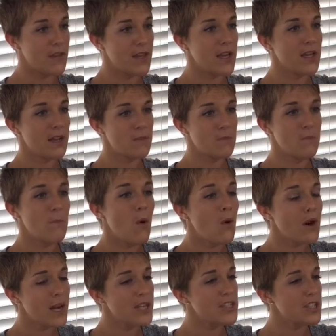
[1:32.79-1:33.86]
And that
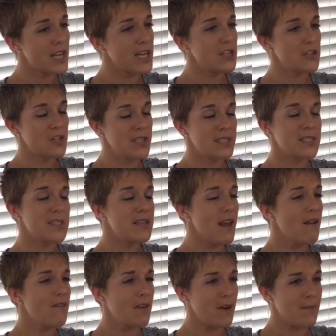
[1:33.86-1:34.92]
more education is
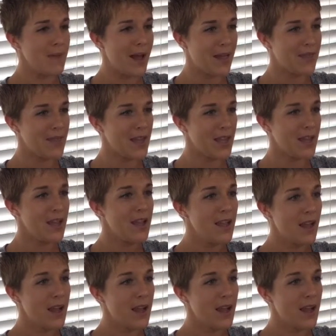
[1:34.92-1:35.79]
never a bad thing.